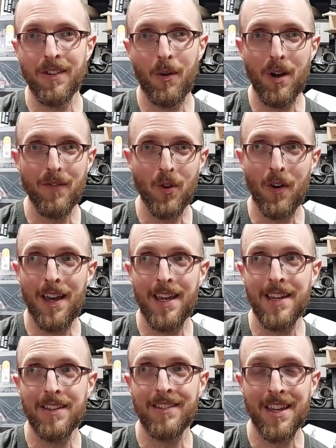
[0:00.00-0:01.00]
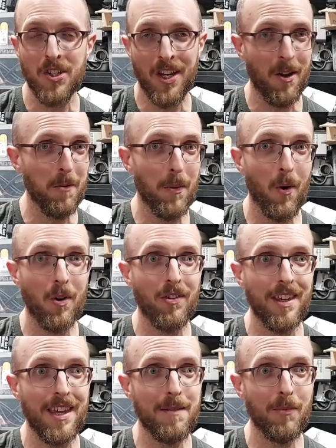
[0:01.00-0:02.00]
Now, I've got a Seicento
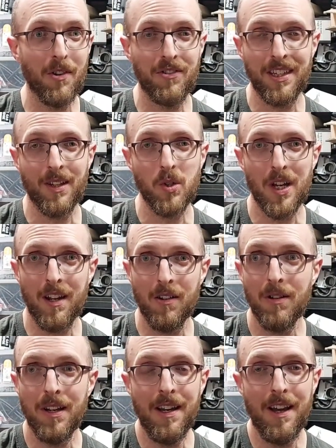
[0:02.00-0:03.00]
box in my Cinquecento.